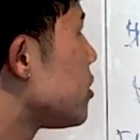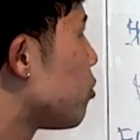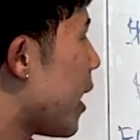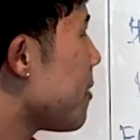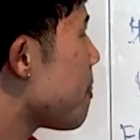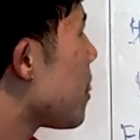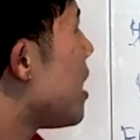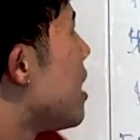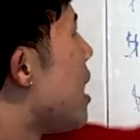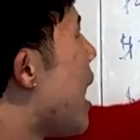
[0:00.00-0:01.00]
right?
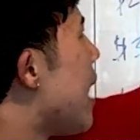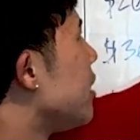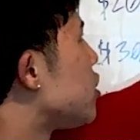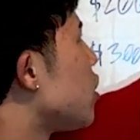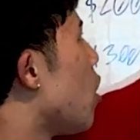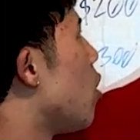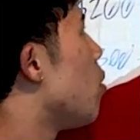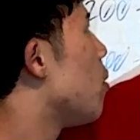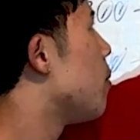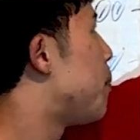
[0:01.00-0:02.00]
And
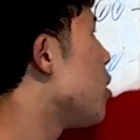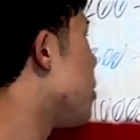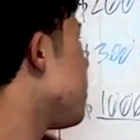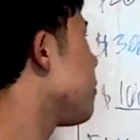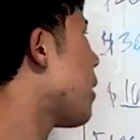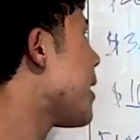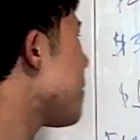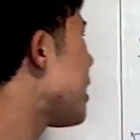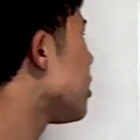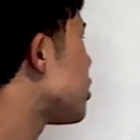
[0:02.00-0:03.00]
so, boom, right?
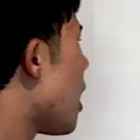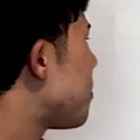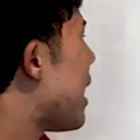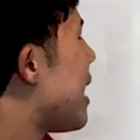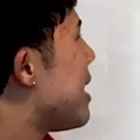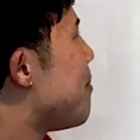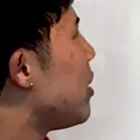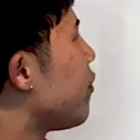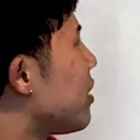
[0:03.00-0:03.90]
And on top of that, it made over